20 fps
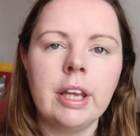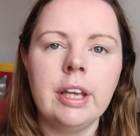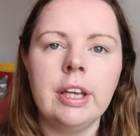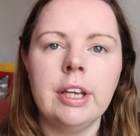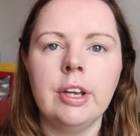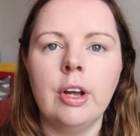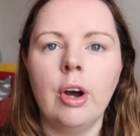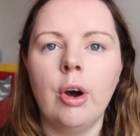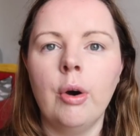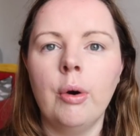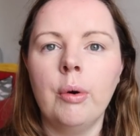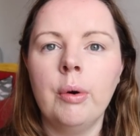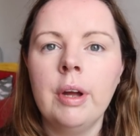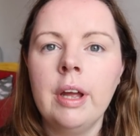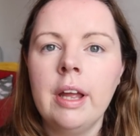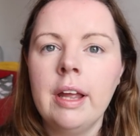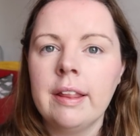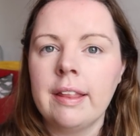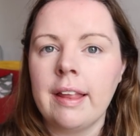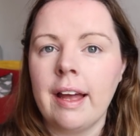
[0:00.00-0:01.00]
You know,
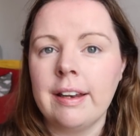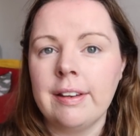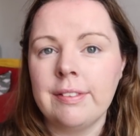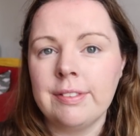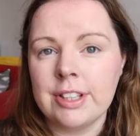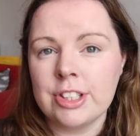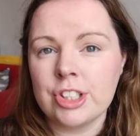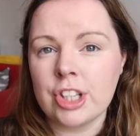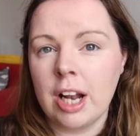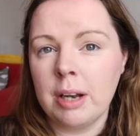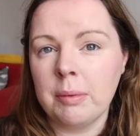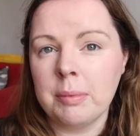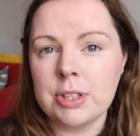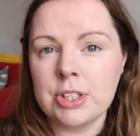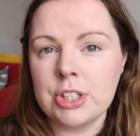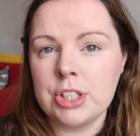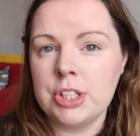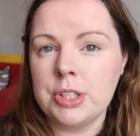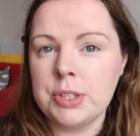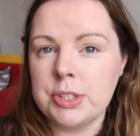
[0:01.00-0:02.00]
that if the child
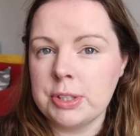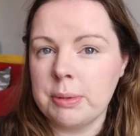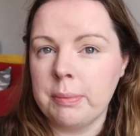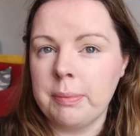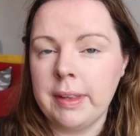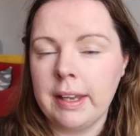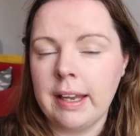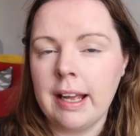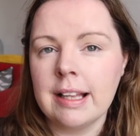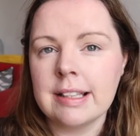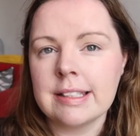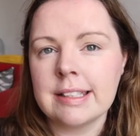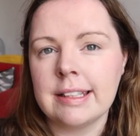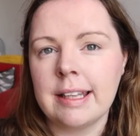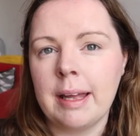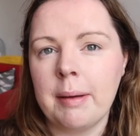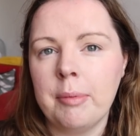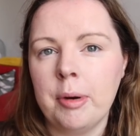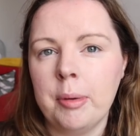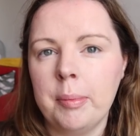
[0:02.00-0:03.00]
wants to do something else in
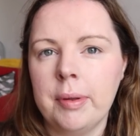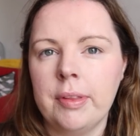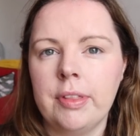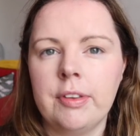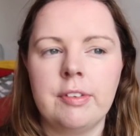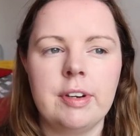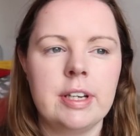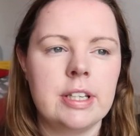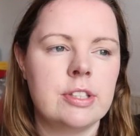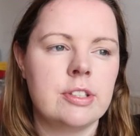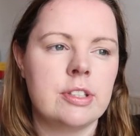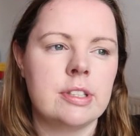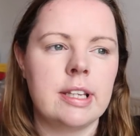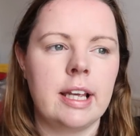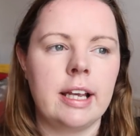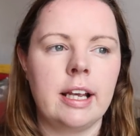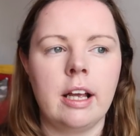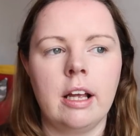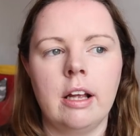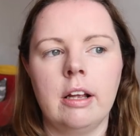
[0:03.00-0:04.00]
that moment, there is just
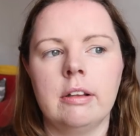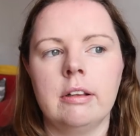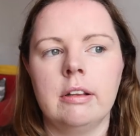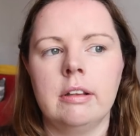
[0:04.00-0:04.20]
like